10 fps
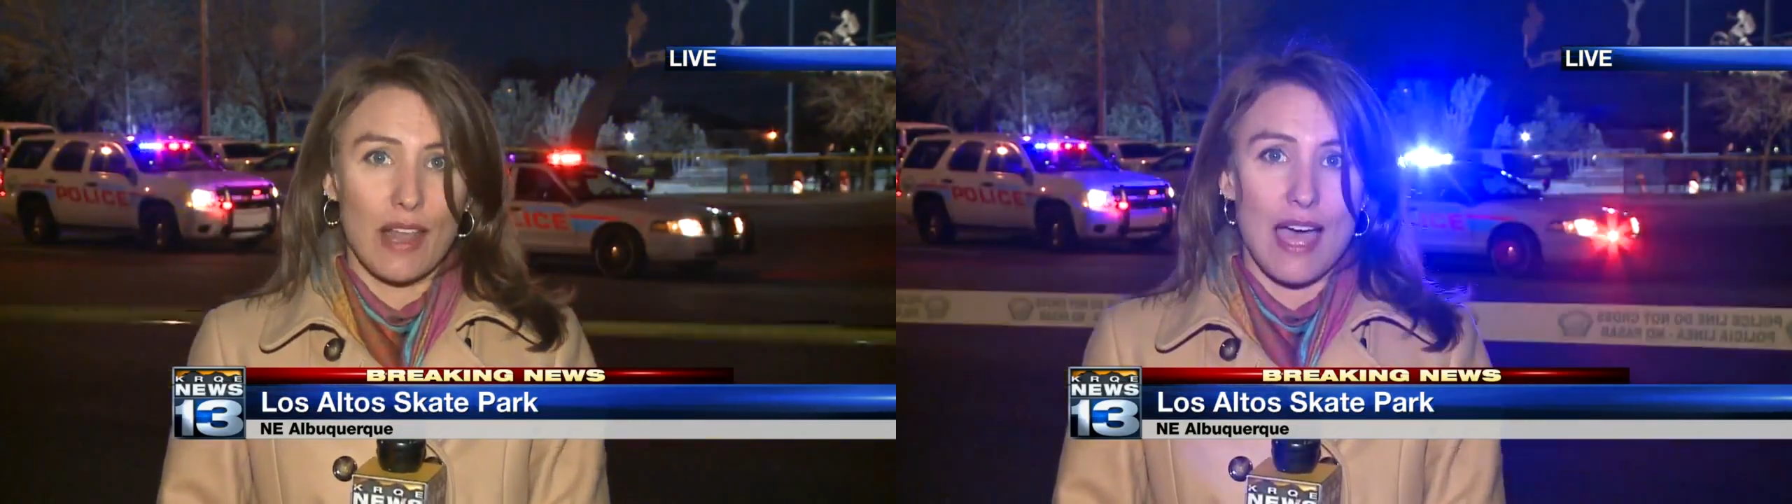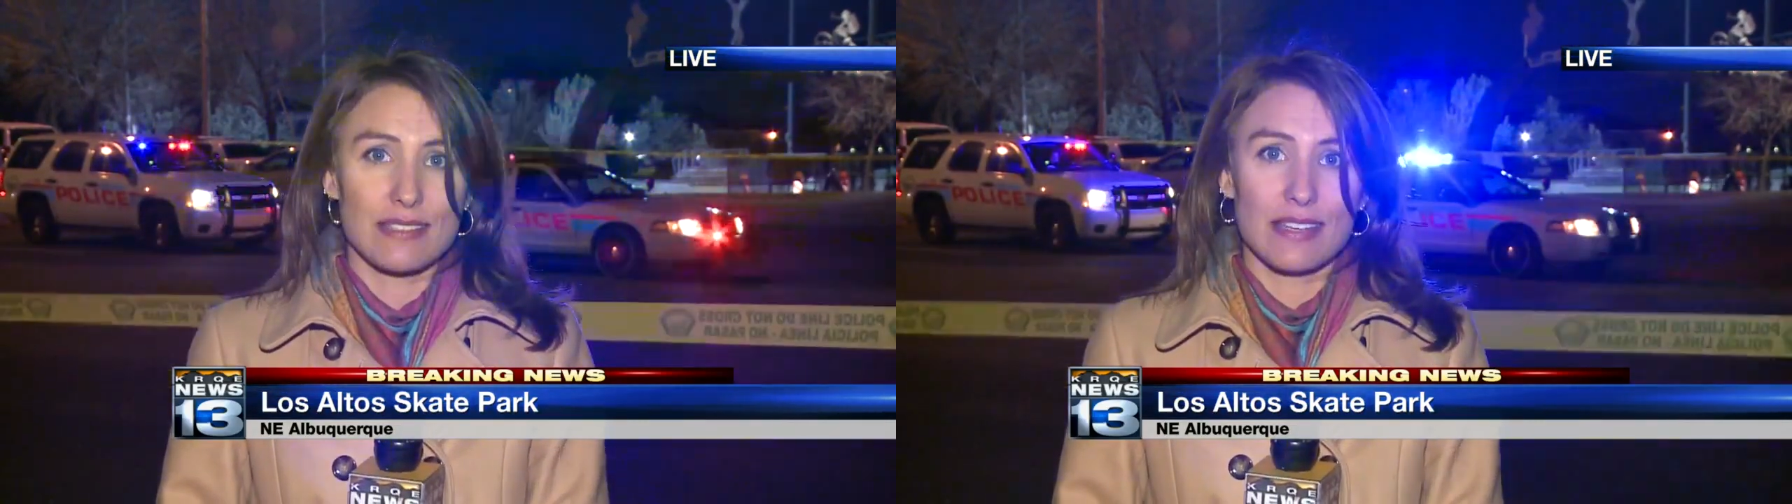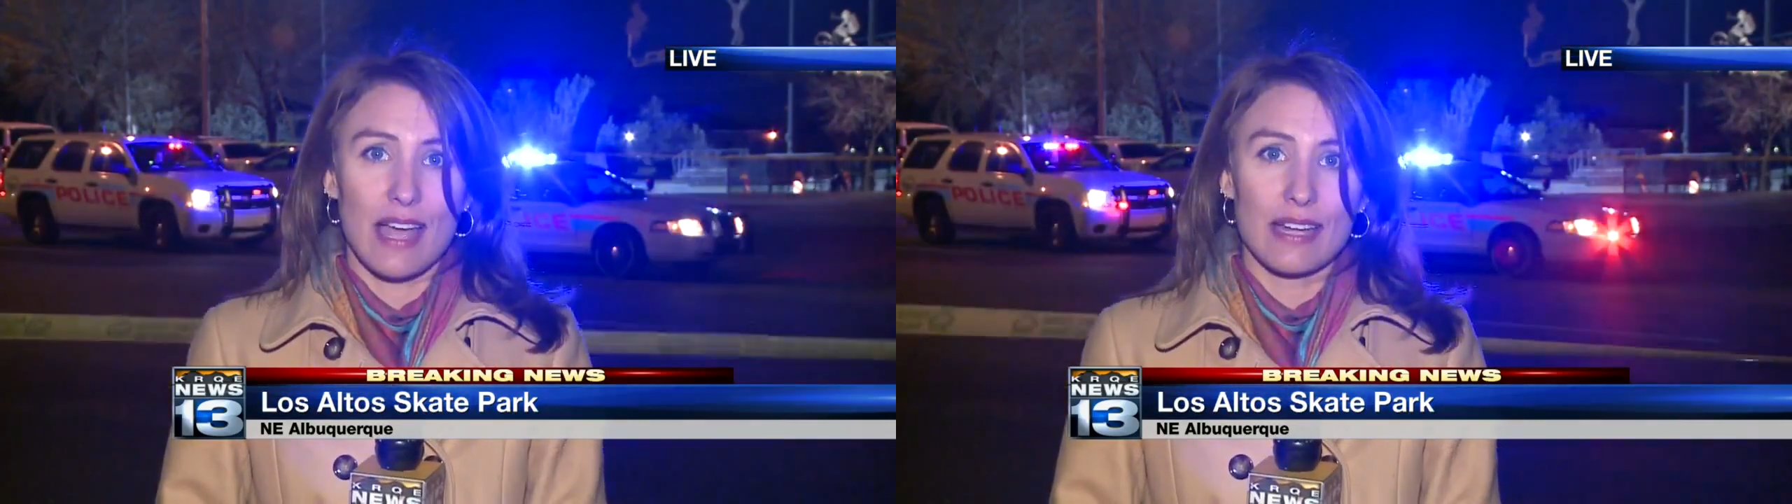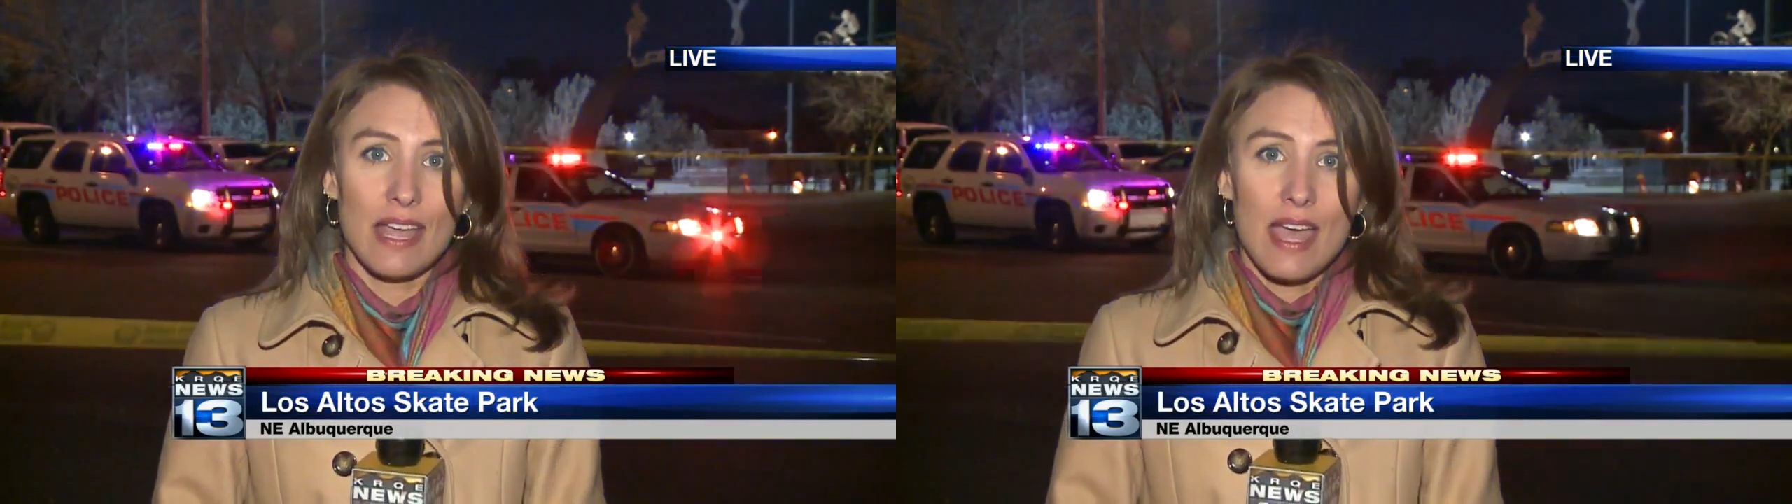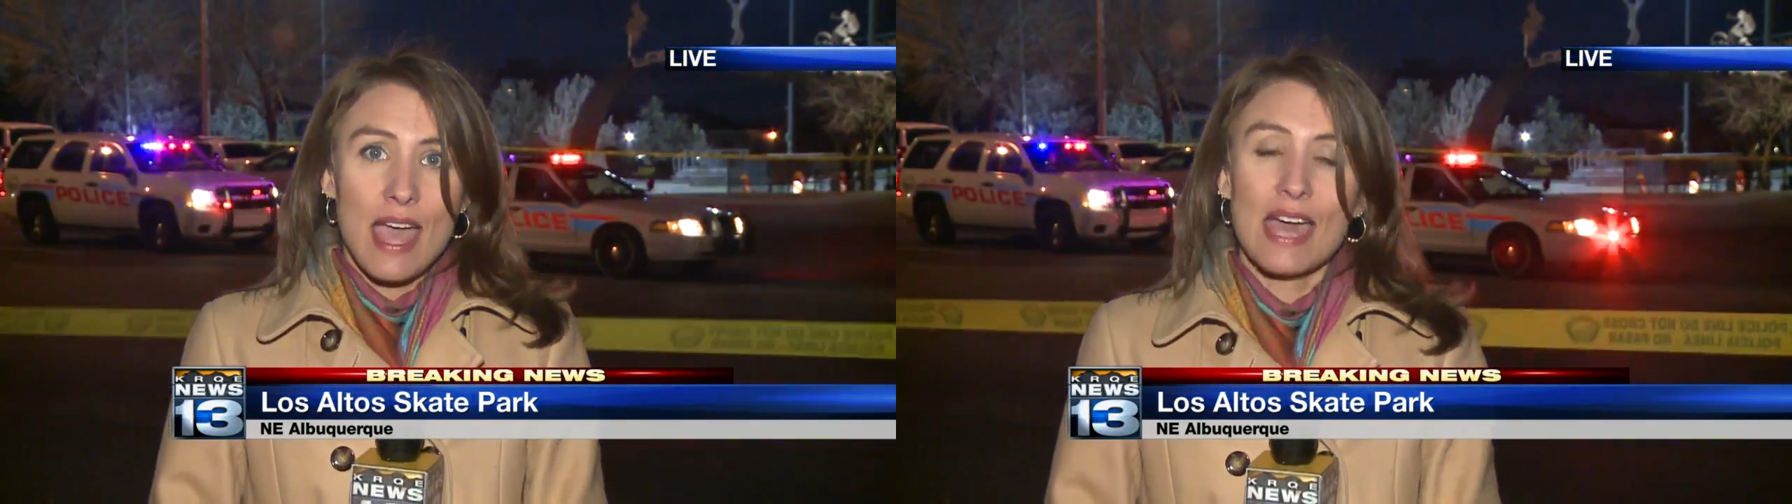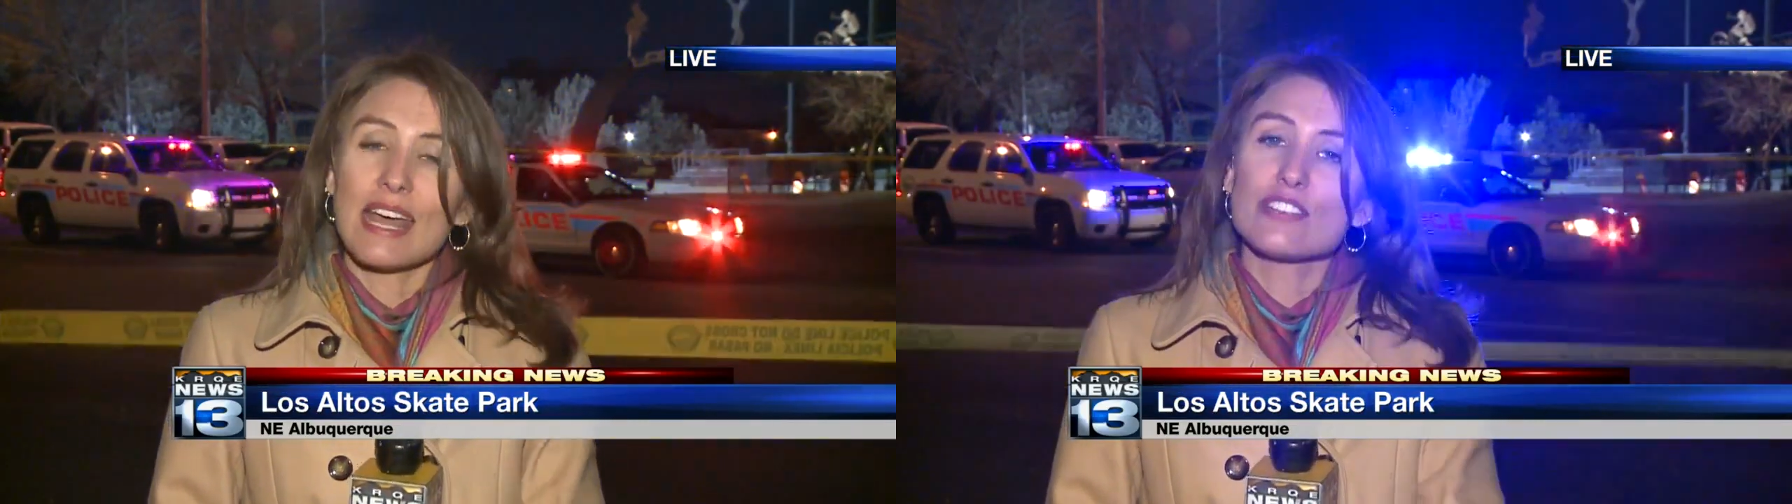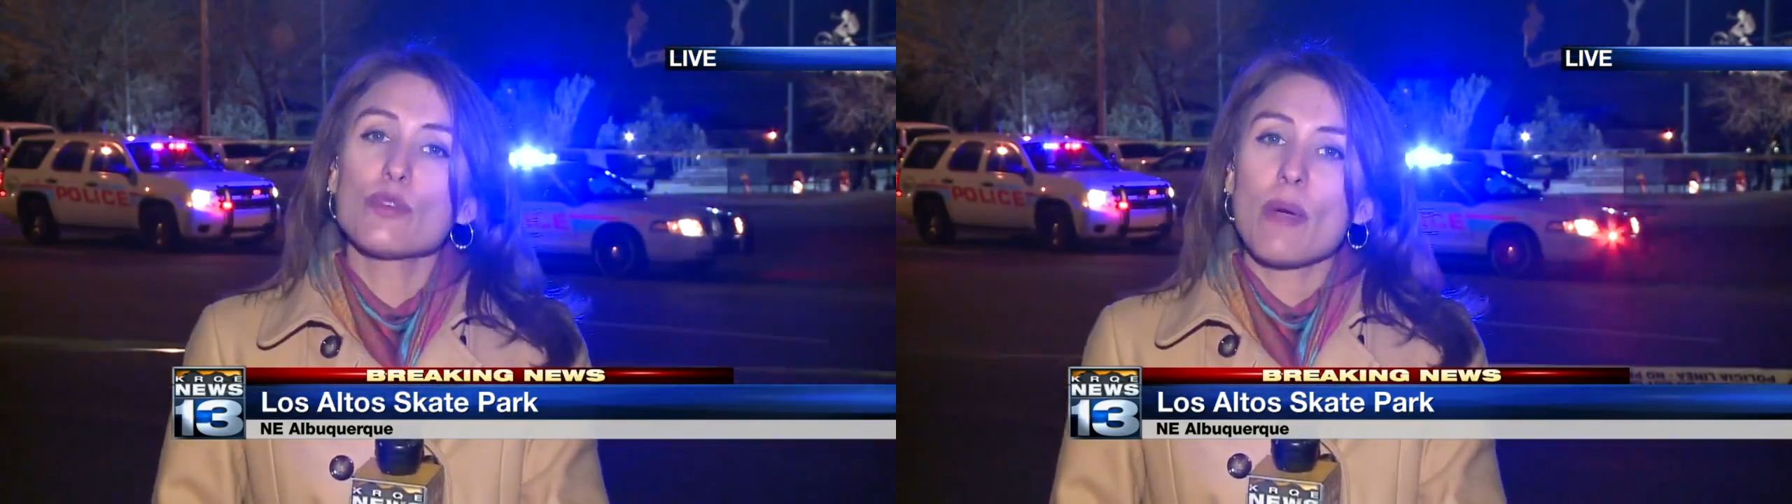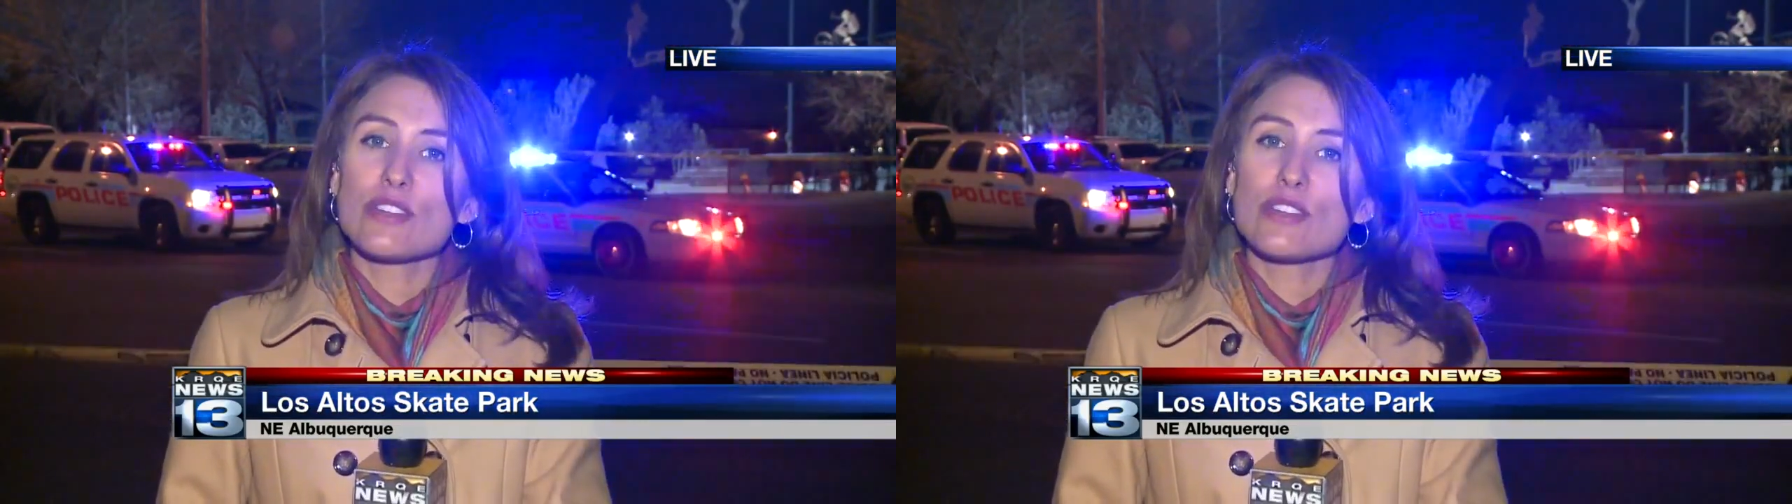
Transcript: last night. And as you